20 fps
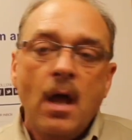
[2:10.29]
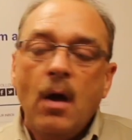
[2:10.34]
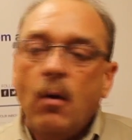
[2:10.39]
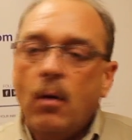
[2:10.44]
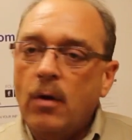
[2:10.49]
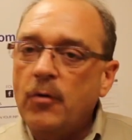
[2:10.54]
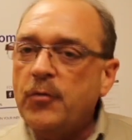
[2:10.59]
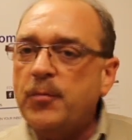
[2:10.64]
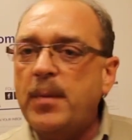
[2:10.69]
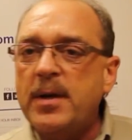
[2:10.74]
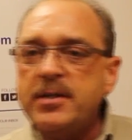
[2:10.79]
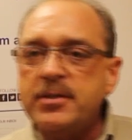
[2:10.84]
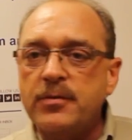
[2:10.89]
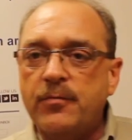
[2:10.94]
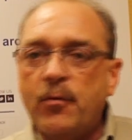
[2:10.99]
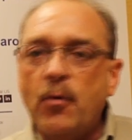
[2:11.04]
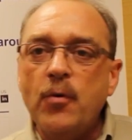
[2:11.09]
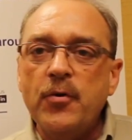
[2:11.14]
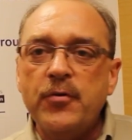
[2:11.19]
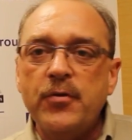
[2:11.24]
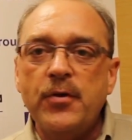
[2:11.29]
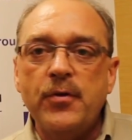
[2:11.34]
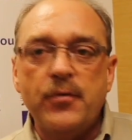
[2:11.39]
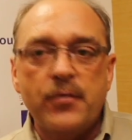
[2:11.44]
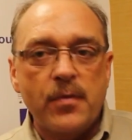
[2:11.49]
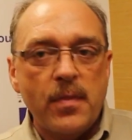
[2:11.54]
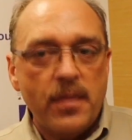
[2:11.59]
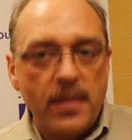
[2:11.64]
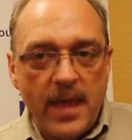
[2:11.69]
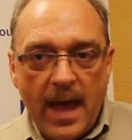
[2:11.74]
Well, in Special
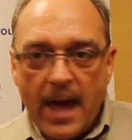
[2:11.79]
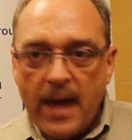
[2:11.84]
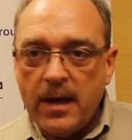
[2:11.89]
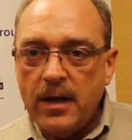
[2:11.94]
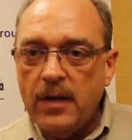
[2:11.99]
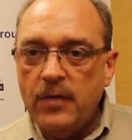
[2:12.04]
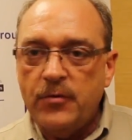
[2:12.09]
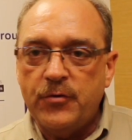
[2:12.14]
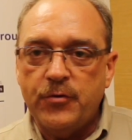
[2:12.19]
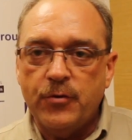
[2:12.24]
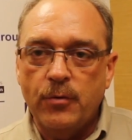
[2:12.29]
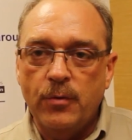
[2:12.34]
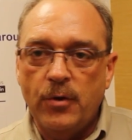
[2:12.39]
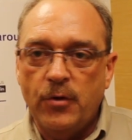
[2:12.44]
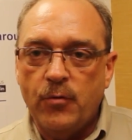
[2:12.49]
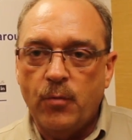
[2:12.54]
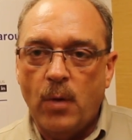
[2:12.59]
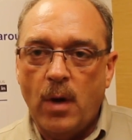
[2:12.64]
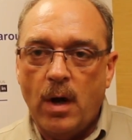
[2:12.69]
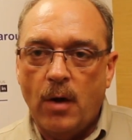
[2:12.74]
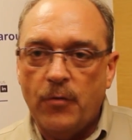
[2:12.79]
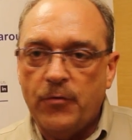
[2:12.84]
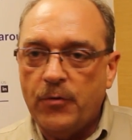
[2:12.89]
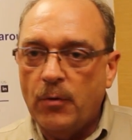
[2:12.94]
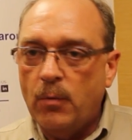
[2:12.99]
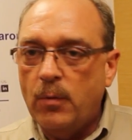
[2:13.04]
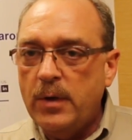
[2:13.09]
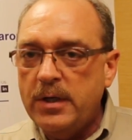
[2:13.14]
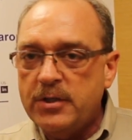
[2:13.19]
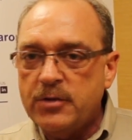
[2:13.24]
Forces, that is true as well.
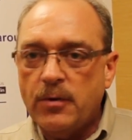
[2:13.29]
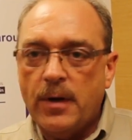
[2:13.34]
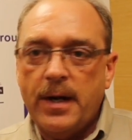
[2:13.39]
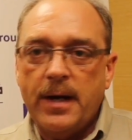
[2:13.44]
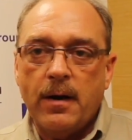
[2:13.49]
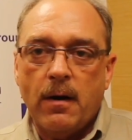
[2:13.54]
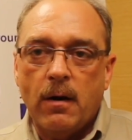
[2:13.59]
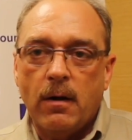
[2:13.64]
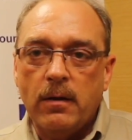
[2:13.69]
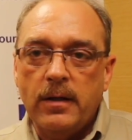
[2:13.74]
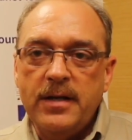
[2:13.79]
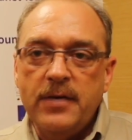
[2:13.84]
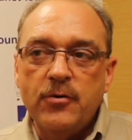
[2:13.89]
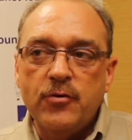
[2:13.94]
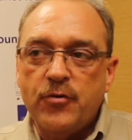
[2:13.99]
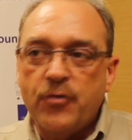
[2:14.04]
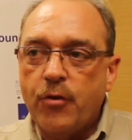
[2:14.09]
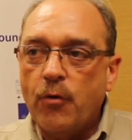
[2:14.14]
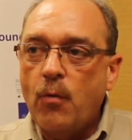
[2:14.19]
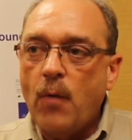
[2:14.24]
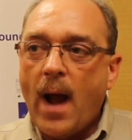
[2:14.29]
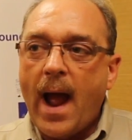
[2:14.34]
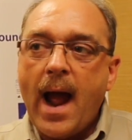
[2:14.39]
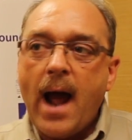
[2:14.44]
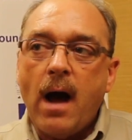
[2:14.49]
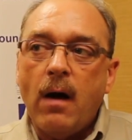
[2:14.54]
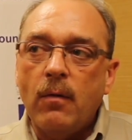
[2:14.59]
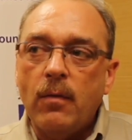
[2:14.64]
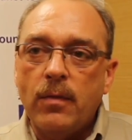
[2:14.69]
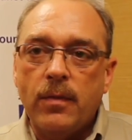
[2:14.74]
So we train our leaders
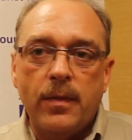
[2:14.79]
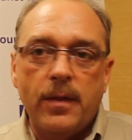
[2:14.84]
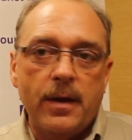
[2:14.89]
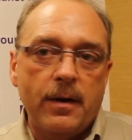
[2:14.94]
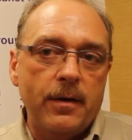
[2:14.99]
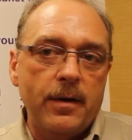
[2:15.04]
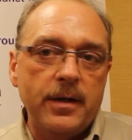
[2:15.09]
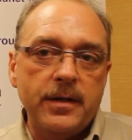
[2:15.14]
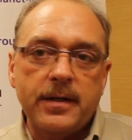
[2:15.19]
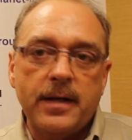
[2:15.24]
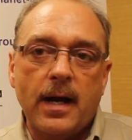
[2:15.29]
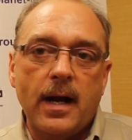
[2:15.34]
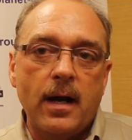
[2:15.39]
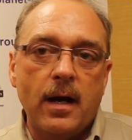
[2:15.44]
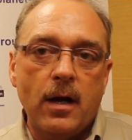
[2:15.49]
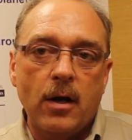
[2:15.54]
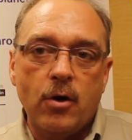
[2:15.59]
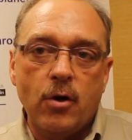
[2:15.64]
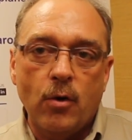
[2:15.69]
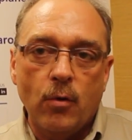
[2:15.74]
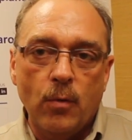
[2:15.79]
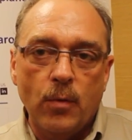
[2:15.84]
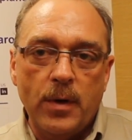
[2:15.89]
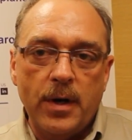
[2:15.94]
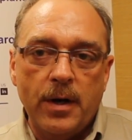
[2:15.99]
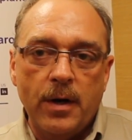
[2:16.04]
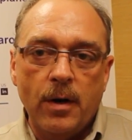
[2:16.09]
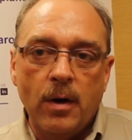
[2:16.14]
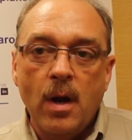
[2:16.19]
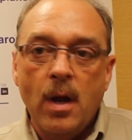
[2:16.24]
throughout their entire
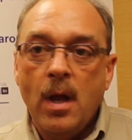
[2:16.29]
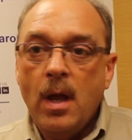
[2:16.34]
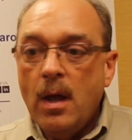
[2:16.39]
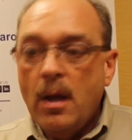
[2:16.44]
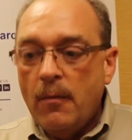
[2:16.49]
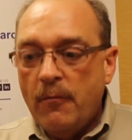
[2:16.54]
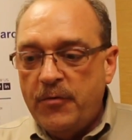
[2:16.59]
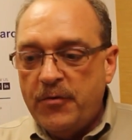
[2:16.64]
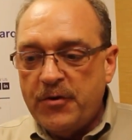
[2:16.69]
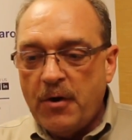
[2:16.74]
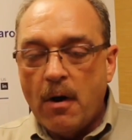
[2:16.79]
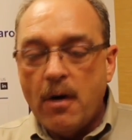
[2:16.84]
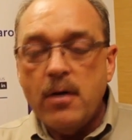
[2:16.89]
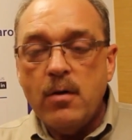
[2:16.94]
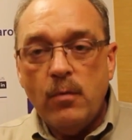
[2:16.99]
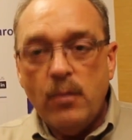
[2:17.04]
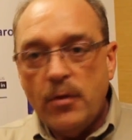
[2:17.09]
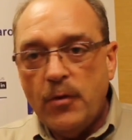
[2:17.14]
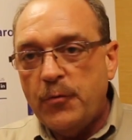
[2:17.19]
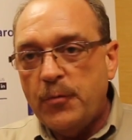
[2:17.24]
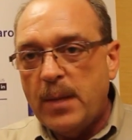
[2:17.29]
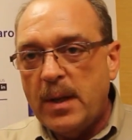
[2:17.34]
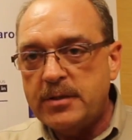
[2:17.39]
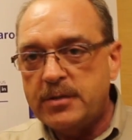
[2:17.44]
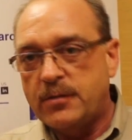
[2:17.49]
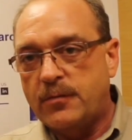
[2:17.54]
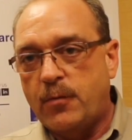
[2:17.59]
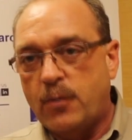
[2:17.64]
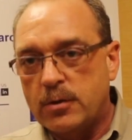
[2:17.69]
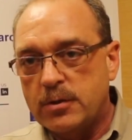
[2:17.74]
career, starting with the
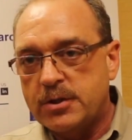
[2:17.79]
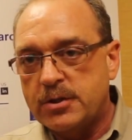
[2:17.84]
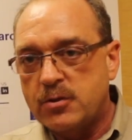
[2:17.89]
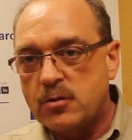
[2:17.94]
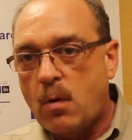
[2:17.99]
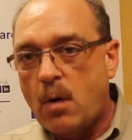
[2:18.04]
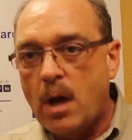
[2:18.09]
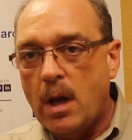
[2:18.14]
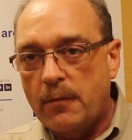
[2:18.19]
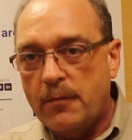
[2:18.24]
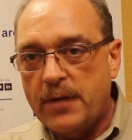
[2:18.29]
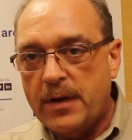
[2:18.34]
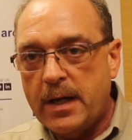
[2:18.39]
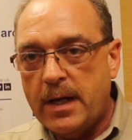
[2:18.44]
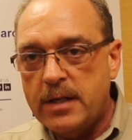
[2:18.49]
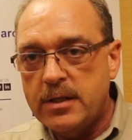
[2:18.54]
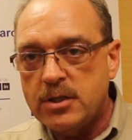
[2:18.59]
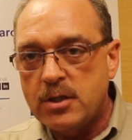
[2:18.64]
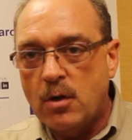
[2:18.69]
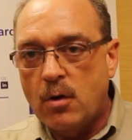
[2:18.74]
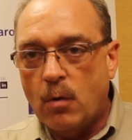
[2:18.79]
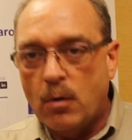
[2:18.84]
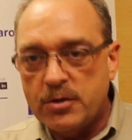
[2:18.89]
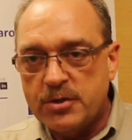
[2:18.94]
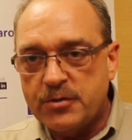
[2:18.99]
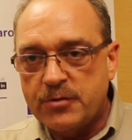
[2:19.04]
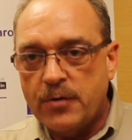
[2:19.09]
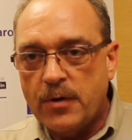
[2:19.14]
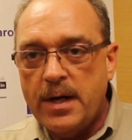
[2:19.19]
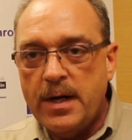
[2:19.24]
Special Forces qualification
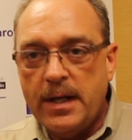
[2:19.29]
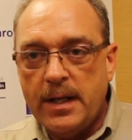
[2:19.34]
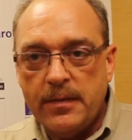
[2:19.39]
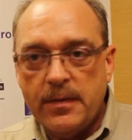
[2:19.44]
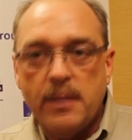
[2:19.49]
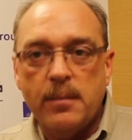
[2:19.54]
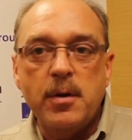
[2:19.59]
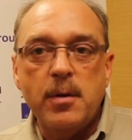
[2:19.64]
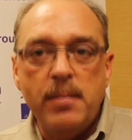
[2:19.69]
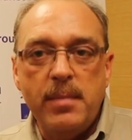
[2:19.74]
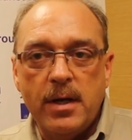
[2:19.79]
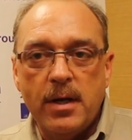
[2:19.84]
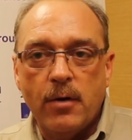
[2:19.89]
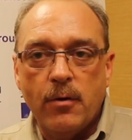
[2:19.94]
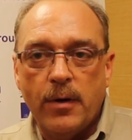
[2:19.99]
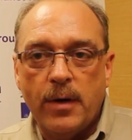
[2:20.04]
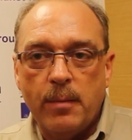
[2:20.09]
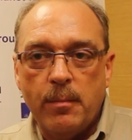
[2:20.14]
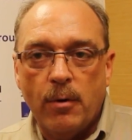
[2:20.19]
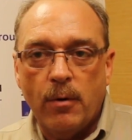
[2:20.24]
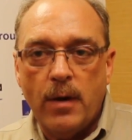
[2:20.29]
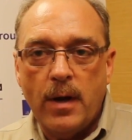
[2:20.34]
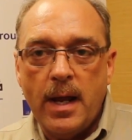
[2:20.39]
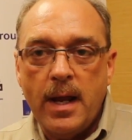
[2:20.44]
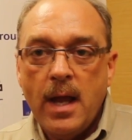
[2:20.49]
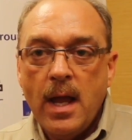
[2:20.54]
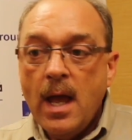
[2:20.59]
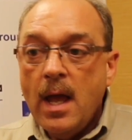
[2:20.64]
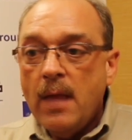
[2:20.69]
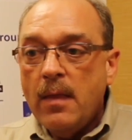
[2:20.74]
course, training them to be a Green
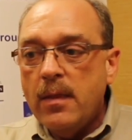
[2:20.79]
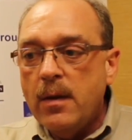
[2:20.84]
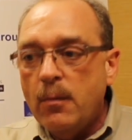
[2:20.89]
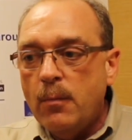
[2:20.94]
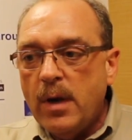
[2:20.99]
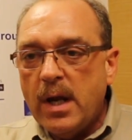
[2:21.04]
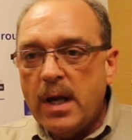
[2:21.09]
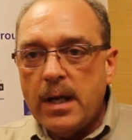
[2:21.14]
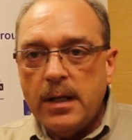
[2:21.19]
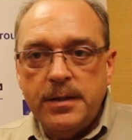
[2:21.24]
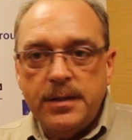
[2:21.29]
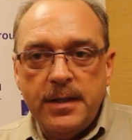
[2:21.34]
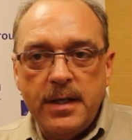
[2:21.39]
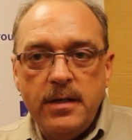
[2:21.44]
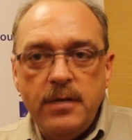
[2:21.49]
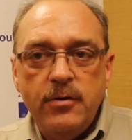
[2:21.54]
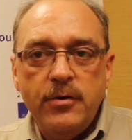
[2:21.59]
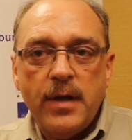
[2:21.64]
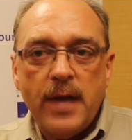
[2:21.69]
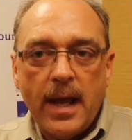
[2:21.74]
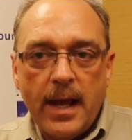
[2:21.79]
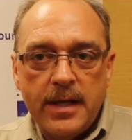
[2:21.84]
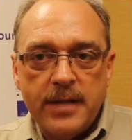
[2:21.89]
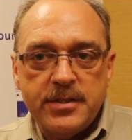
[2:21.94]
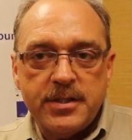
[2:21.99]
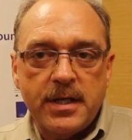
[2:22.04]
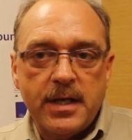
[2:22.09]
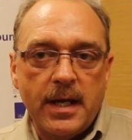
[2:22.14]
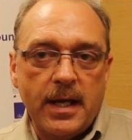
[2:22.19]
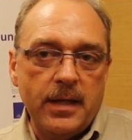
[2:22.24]
Beret. And then we continue to
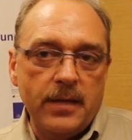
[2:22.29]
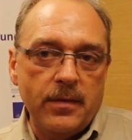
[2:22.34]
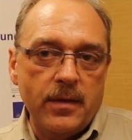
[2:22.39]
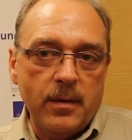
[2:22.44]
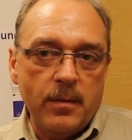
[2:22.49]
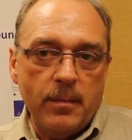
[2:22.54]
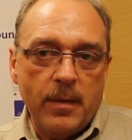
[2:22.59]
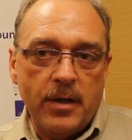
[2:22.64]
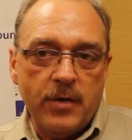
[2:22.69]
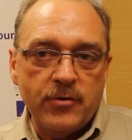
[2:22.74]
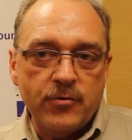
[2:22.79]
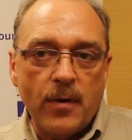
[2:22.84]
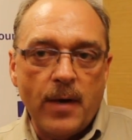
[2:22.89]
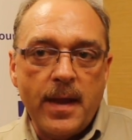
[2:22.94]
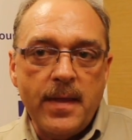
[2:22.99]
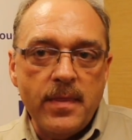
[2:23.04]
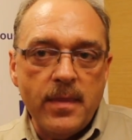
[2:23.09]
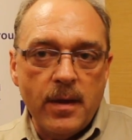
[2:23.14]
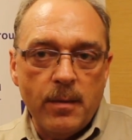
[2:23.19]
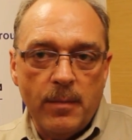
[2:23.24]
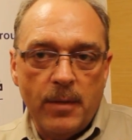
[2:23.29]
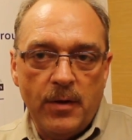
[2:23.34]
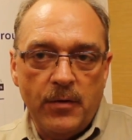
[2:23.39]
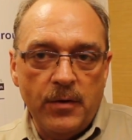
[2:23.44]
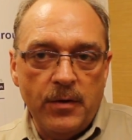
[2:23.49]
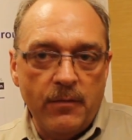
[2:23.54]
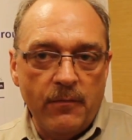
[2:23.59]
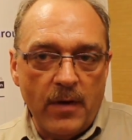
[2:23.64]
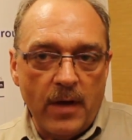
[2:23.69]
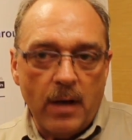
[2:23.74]
educate them and train them
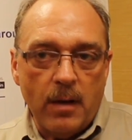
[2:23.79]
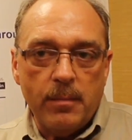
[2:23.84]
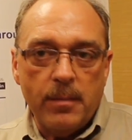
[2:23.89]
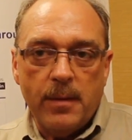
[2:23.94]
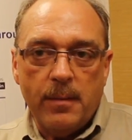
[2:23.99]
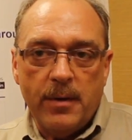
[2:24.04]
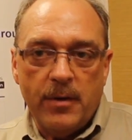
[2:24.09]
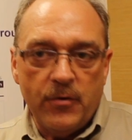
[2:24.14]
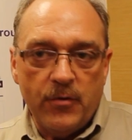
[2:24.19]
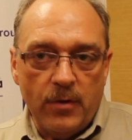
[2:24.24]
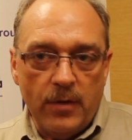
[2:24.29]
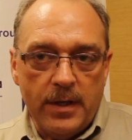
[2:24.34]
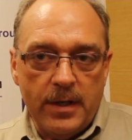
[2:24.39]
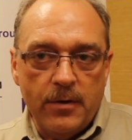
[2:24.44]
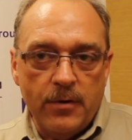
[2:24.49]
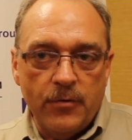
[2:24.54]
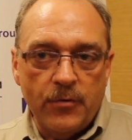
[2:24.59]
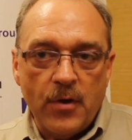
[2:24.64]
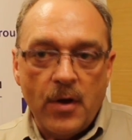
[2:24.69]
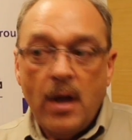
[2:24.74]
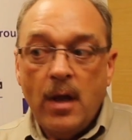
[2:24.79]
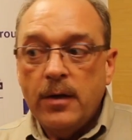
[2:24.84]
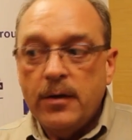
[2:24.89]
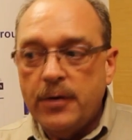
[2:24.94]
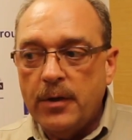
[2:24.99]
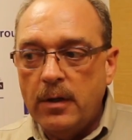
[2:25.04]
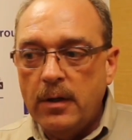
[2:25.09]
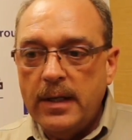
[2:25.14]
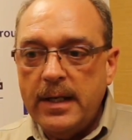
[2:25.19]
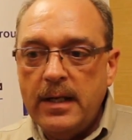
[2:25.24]
and develop them as leaders
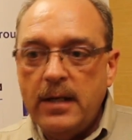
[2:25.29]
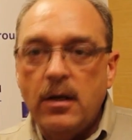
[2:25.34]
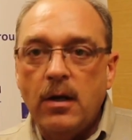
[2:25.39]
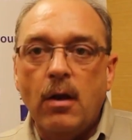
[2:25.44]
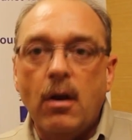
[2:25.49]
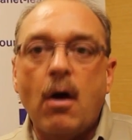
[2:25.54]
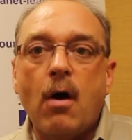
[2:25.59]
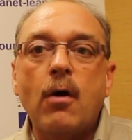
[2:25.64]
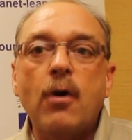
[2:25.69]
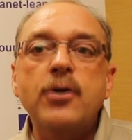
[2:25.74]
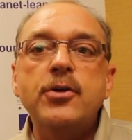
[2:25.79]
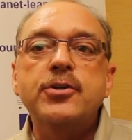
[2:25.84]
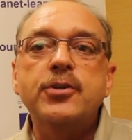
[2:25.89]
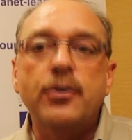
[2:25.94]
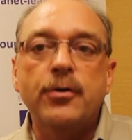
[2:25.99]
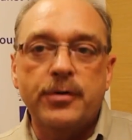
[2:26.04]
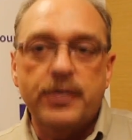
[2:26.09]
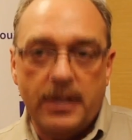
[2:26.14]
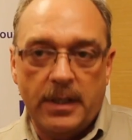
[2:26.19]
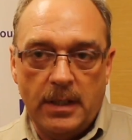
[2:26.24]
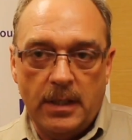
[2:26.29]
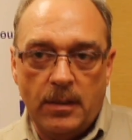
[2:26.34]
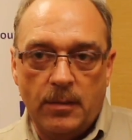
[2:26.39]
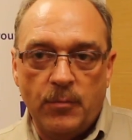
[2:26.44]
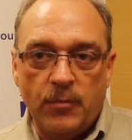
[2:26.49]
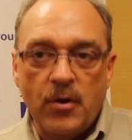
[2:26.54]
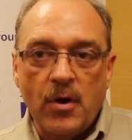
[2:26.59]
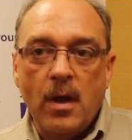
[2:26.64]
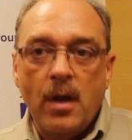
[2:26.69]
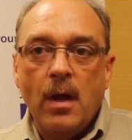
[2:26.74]
to lead larger
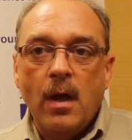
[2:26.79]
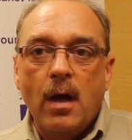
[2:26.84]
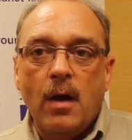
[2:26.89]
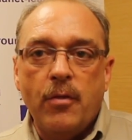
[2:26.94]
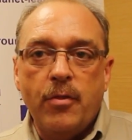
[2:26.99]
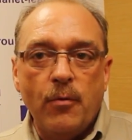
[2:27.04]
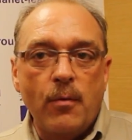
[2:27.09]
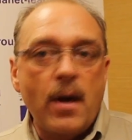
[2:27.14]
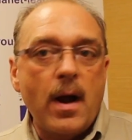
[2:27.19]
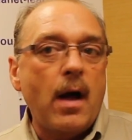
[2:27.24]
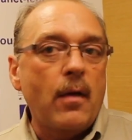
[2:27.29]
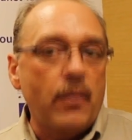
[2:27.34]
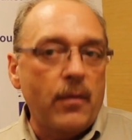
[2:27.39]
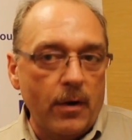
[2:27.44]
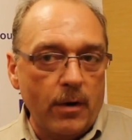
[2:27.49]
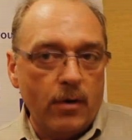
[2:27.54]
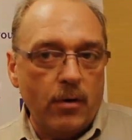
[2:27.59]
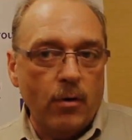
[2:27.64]
teams throughout their